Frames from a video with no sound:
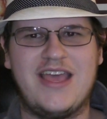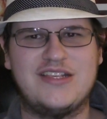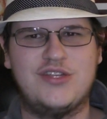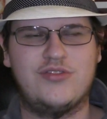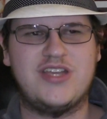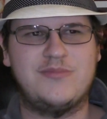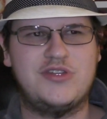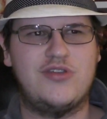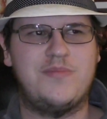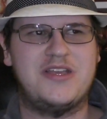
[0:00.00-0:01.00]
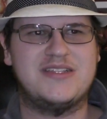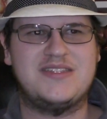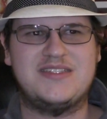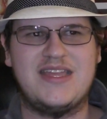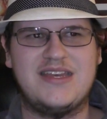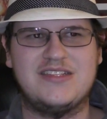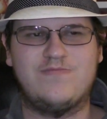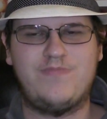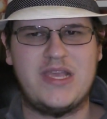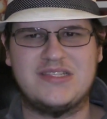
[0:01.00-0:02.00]
has no time to do it because the stand is
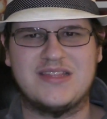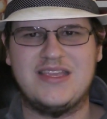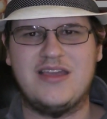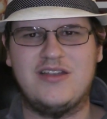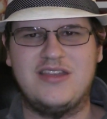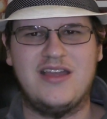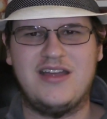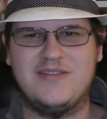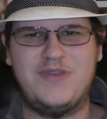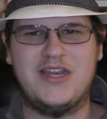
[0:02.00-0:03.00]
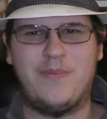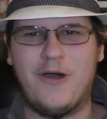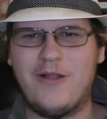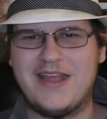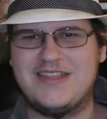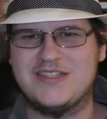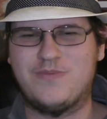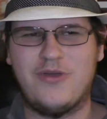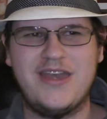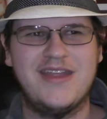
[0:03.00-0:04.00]
basically unbeatable at this
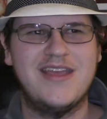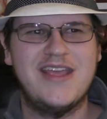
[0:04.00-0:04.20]
point.